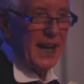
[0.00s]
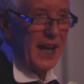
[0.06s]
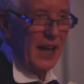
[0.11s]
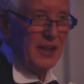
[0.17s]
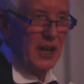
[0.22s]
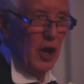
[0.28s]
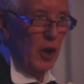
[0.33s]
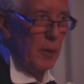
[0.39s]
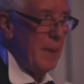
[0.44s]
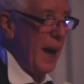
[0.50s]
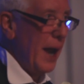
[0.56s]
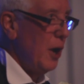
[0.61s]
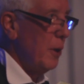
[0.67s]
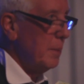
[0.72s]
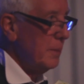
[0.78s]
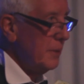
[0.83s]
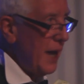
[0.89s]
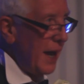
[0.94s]
get the old man
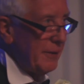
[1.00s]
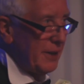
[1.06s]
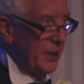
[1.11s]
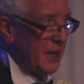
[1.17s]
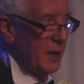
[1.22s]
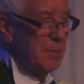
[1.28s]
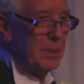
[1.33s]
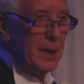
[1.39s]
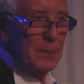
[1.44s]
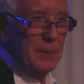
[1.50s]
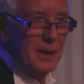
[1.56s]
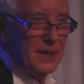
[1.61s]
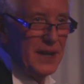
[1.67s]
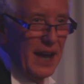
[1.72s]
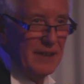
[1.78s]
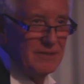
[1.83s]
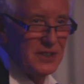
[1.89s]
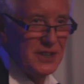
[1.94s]
up and then compete with
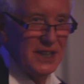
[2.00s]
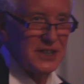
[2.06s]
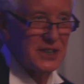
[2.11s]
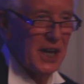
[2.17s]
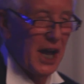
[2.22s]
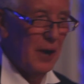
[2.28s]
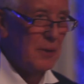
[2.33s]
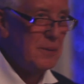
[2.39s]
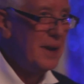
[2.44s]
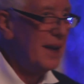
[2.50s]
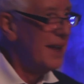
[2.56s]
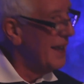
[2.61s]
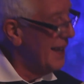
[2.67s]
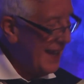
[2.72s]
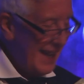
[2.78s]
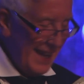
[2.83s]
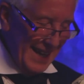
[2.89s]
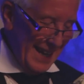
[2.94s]
Dave's disco.
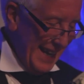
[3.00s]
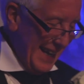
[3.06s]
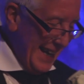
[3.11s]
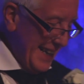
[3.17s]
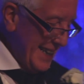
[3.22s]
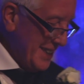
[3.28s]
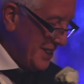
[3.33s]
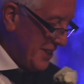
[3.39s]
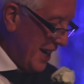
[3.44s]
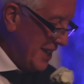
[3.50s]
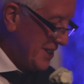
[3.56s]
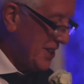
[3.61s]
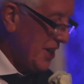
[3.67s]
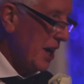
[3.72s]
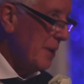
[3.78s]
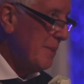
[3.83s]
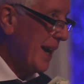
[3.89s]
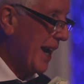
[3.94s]
So it's
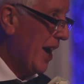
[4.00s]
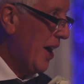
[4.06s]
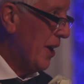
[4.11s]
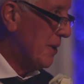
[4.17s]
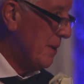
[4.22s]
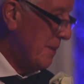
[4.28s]
going to be good.